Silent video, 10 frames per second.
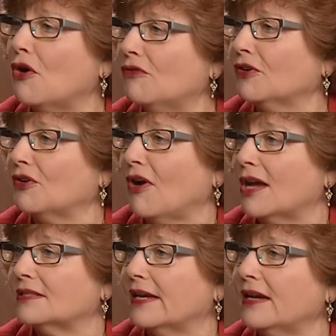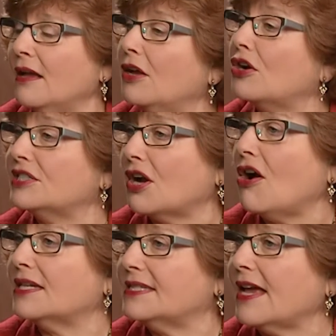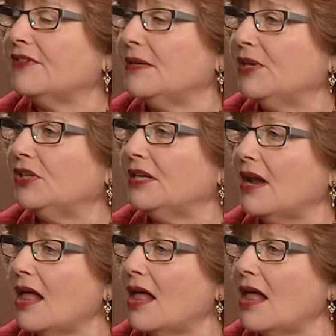overcrossing because it costs $70 million.